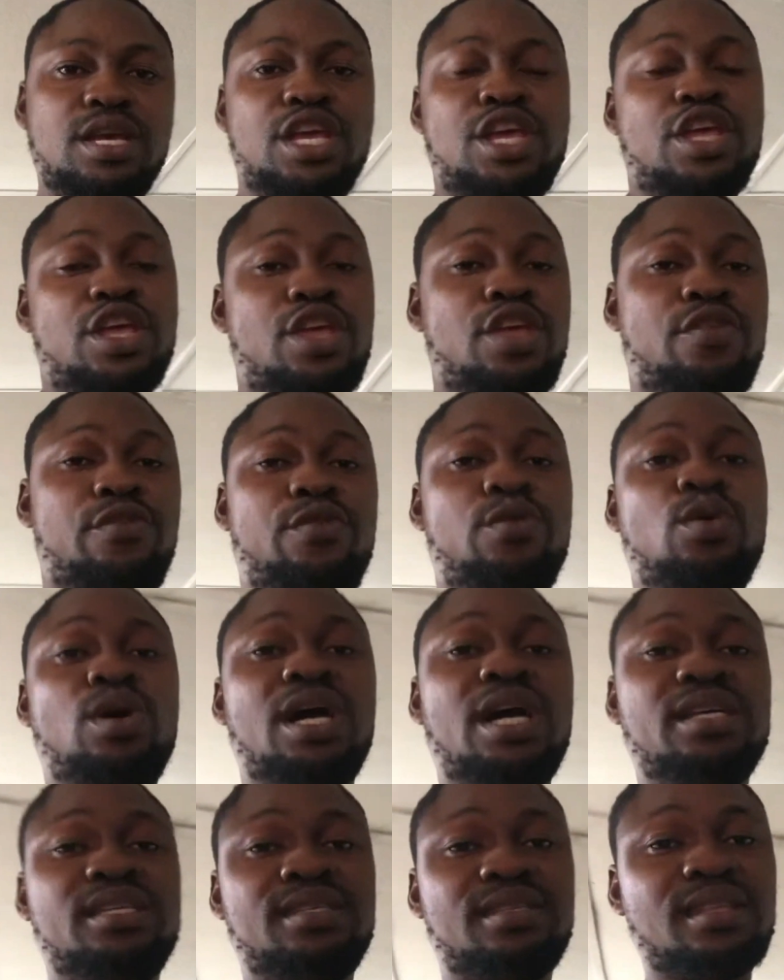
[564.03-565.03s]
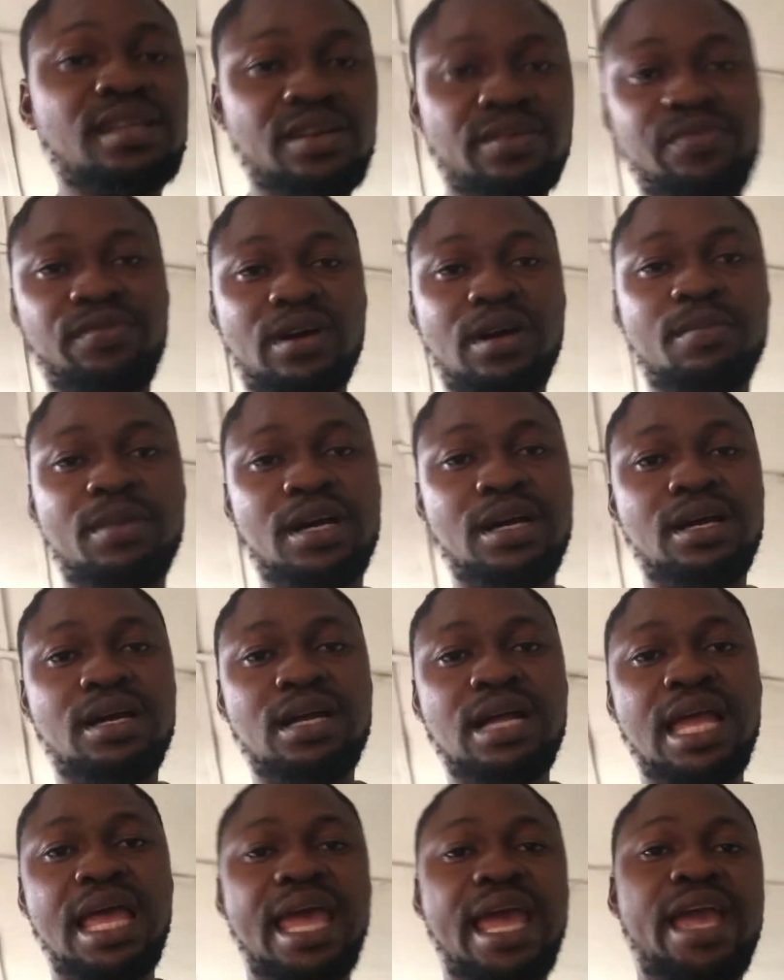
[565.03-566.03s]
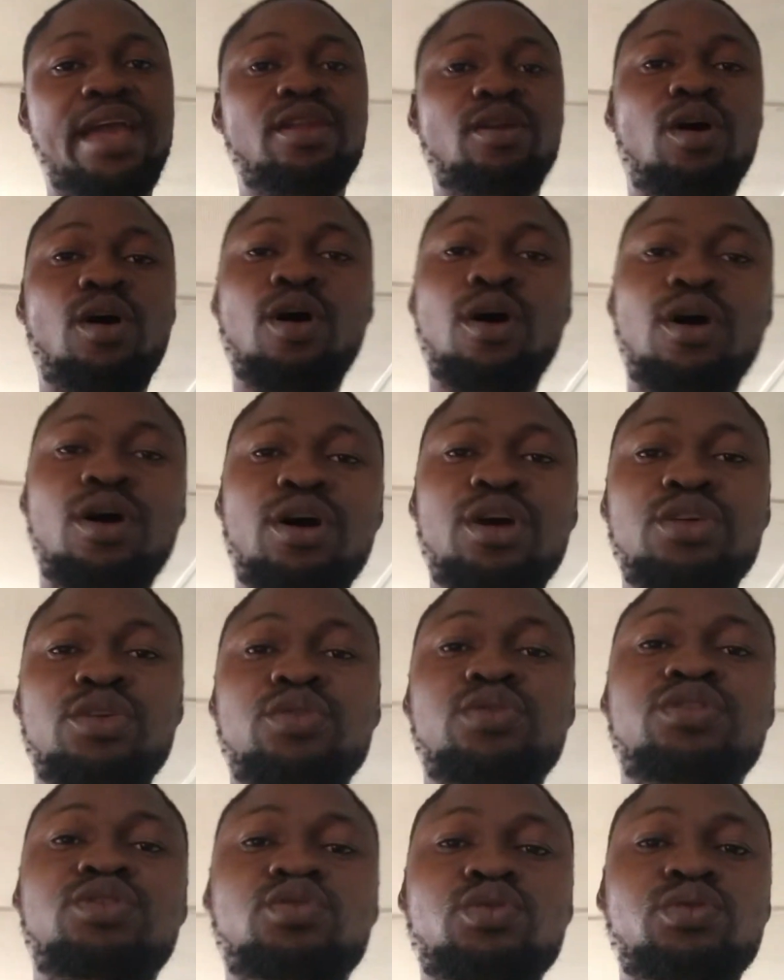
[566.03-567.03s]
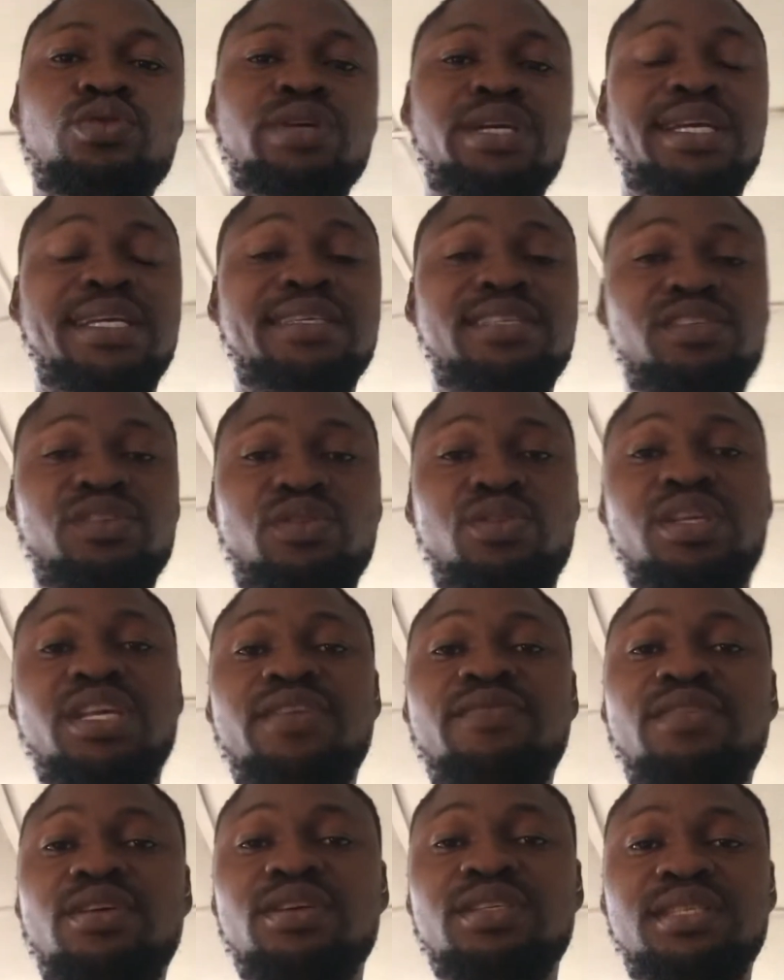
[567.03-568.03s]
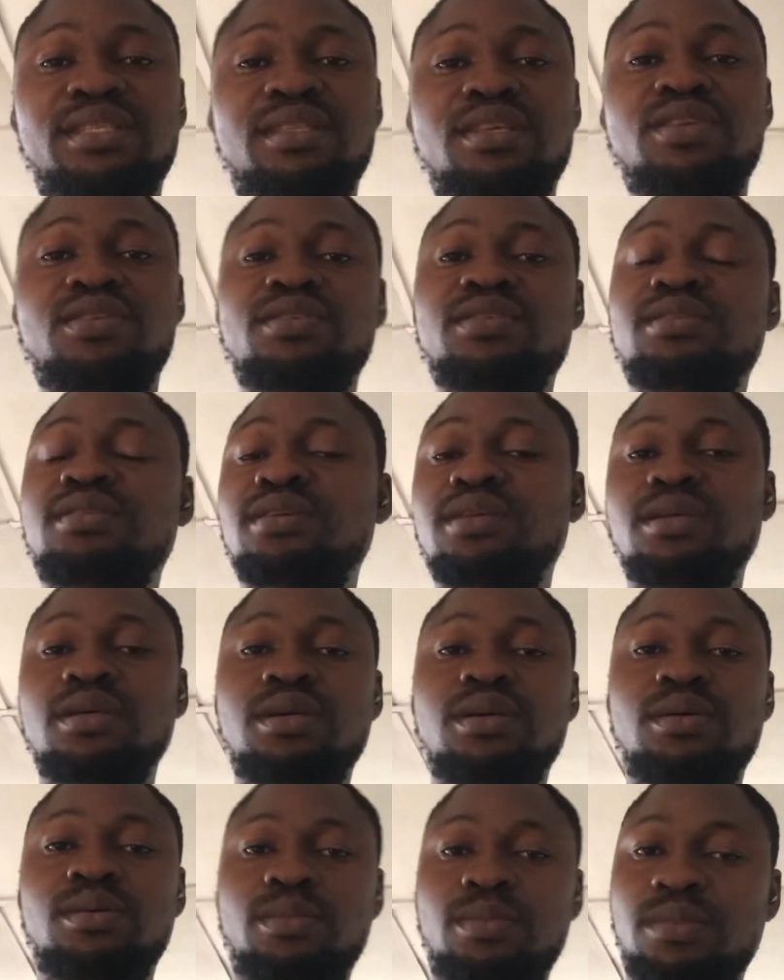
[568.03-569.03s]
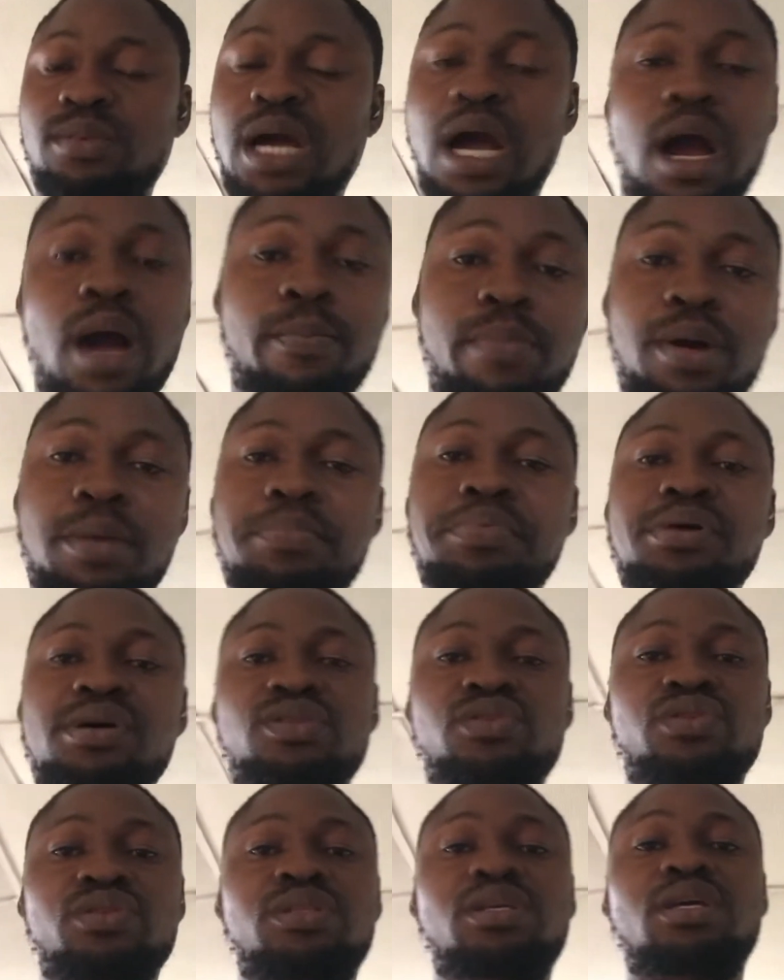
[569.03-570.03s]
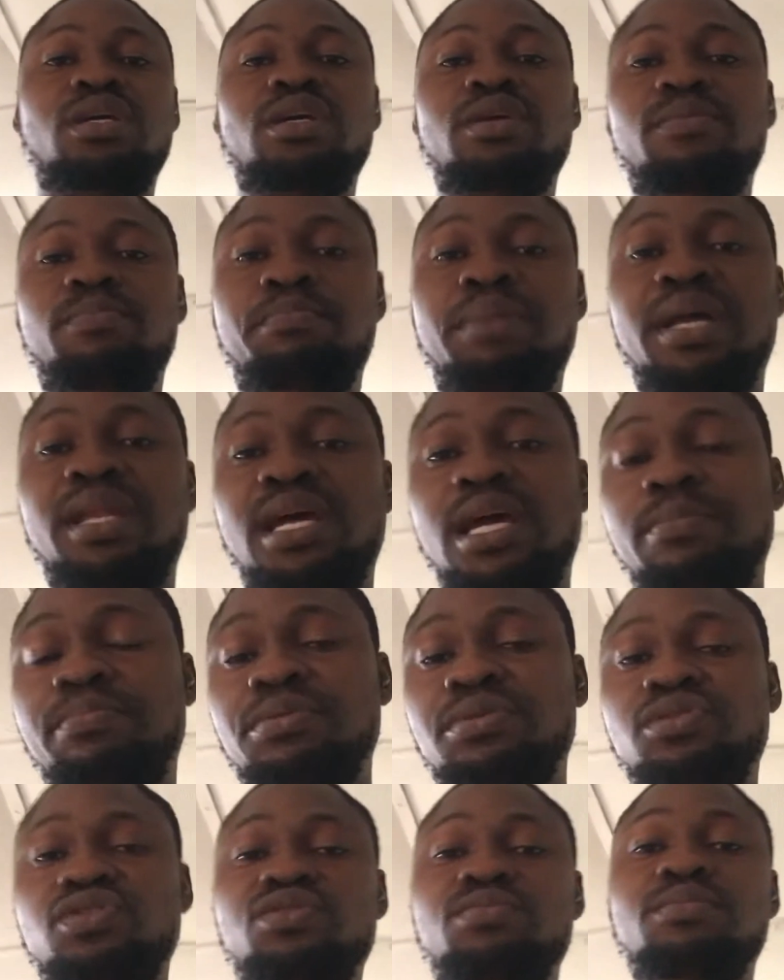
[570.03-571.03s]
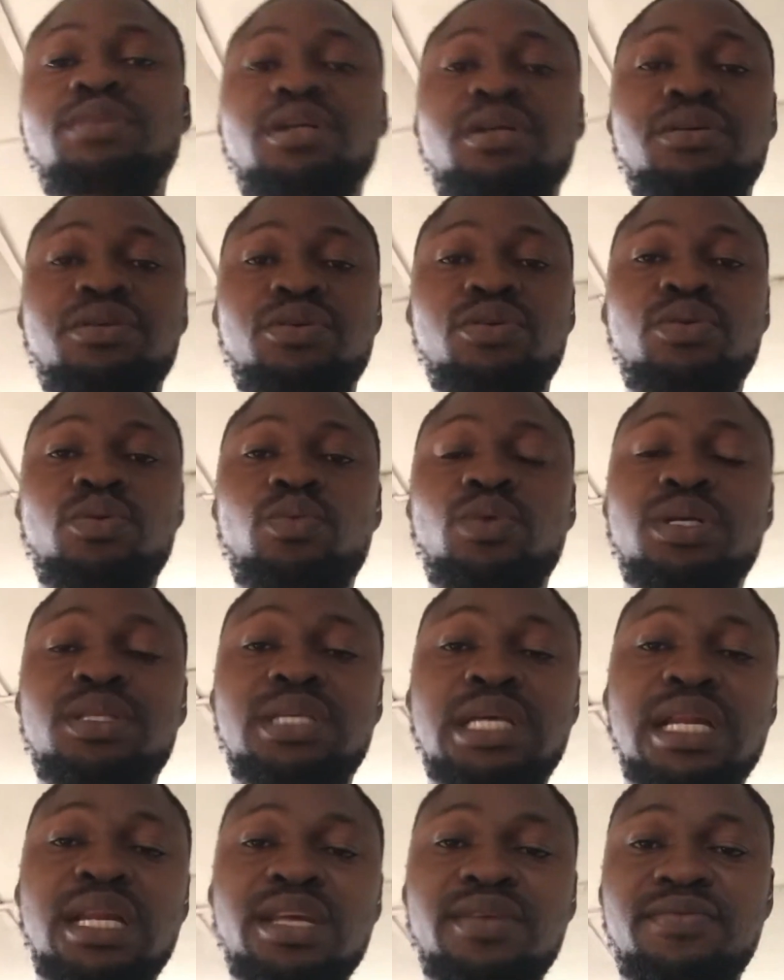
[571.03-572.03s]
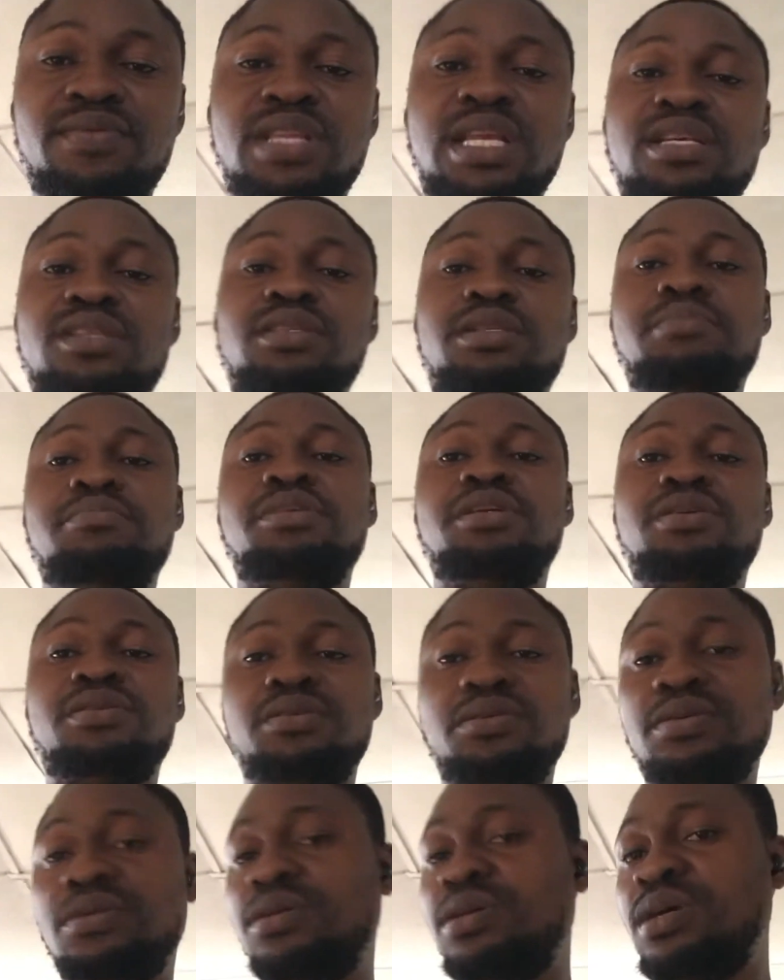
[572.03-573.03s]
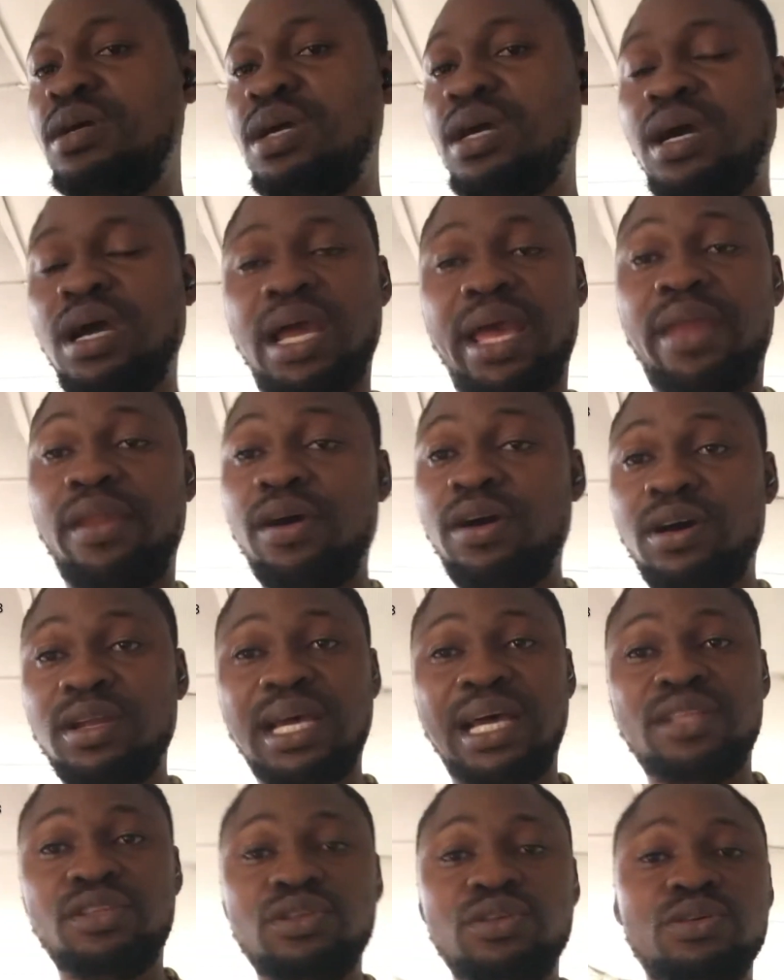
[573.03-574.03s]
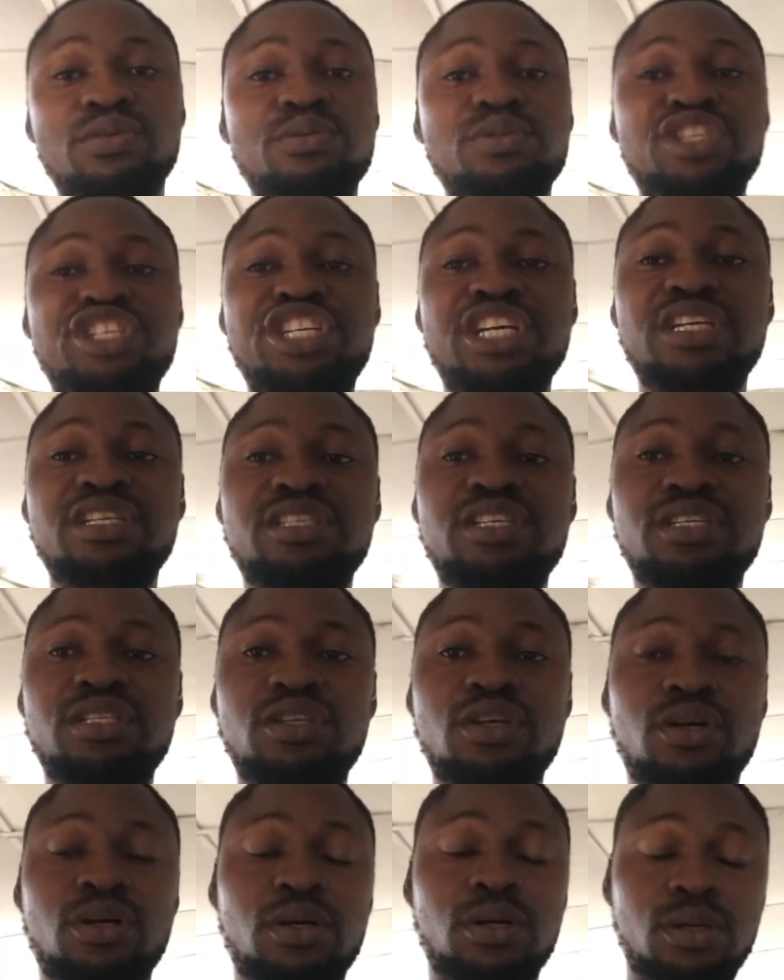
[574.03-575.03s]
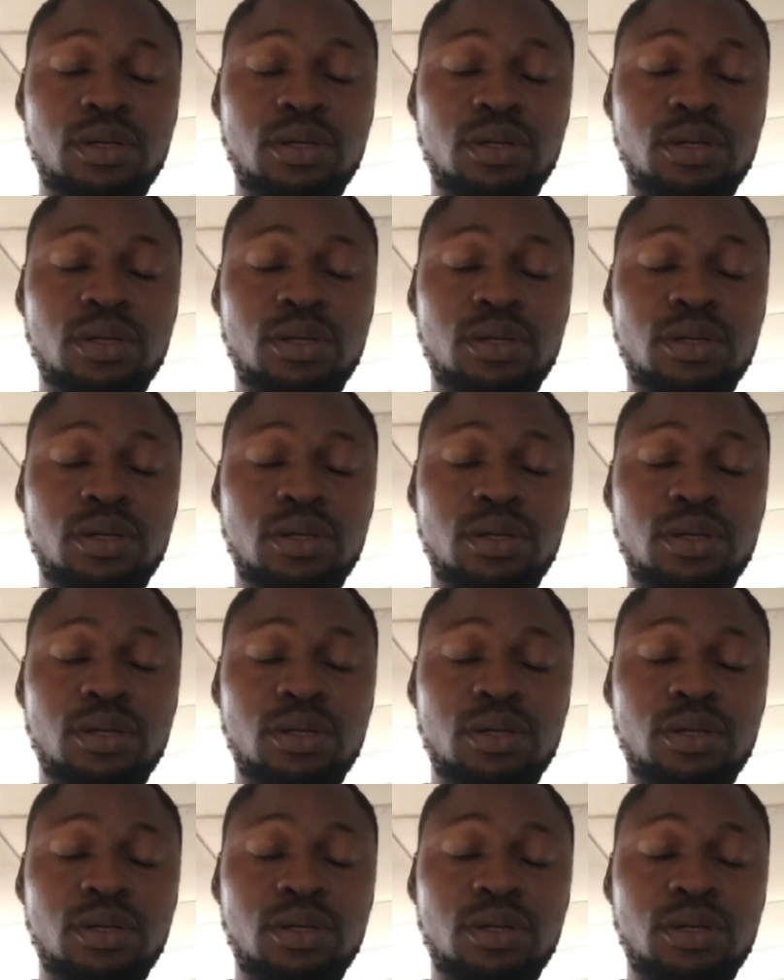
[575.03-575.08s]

If you are a snail farmer and all you do is you give your snails pawpaw today, pineapple tomorrow, water leafness tomorrow, and all that, you're changing your